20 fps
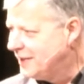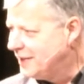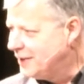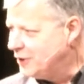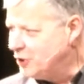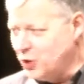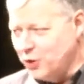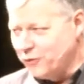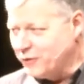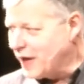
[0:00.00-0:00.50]

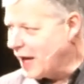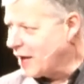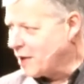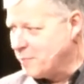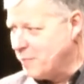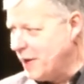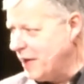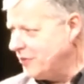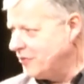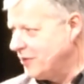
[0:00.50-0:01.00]
you've got a
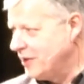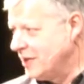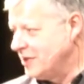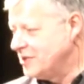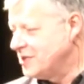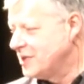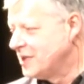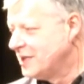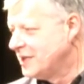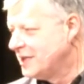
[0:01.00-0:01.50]

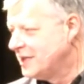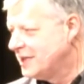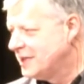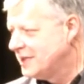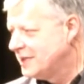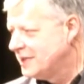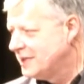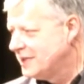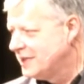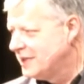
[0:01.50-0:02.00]
message.
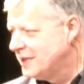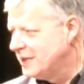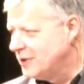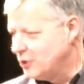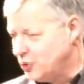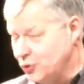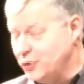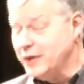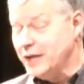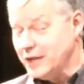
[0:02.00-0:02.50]

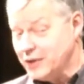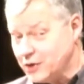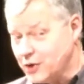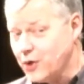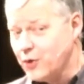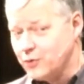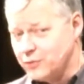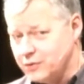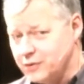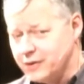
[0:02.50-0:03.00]
You need to
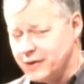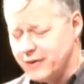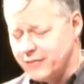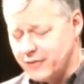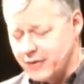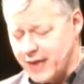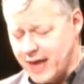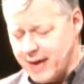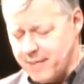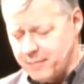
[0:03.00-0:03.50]
go
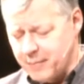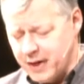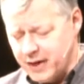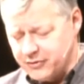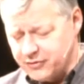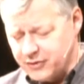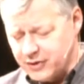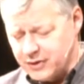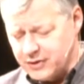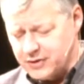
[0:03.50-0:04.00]
deliver that
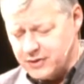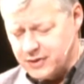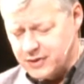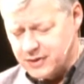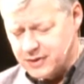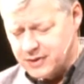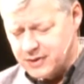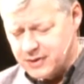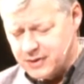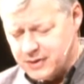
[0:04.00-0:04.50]
message.
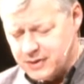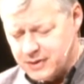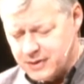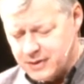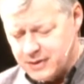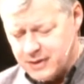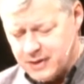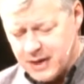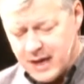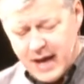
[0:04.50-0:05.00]

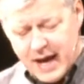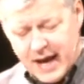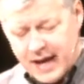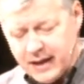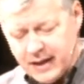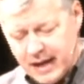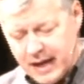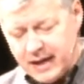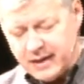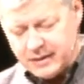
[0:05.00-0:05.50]

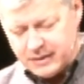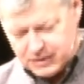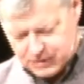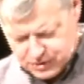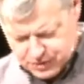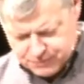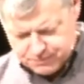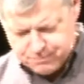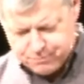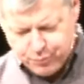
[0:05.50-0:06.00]
And, and
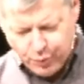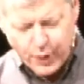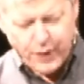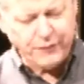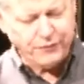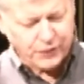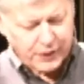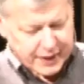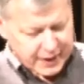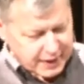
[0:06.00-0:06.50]

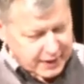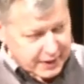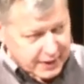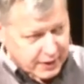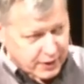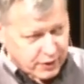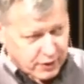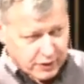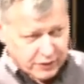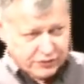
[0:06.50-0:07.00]
briefly,
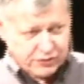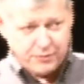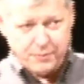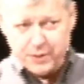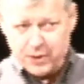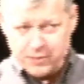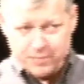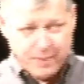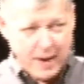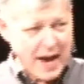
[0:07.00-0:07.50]
here are some
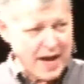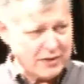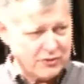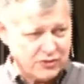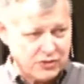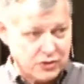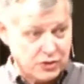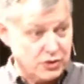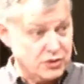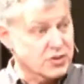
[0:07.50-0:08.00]
of the
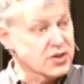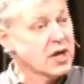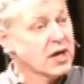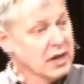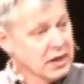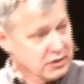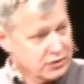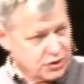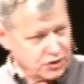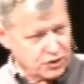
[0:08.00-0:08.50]
passages
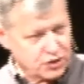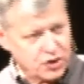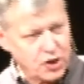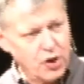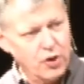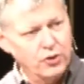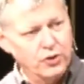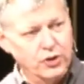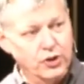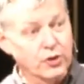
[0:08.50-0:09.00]
to
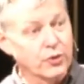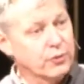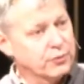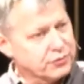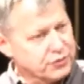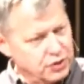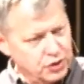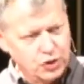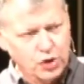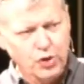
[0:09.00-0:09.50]
show you
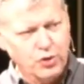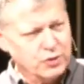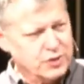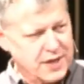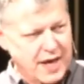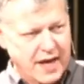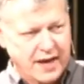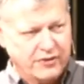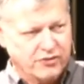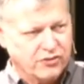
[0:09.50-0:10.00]
the New
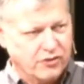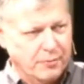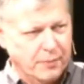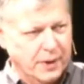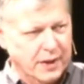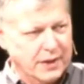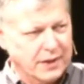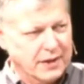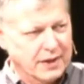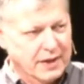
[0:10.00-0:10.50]

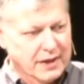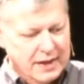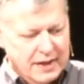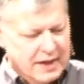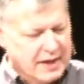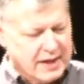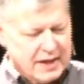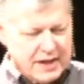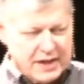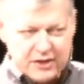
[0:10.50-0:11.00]
Testament
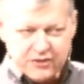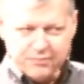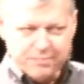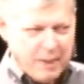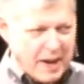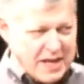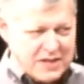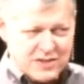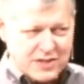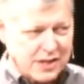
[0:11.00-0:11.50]
is
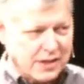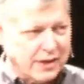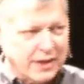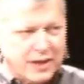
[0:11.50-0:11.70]
basically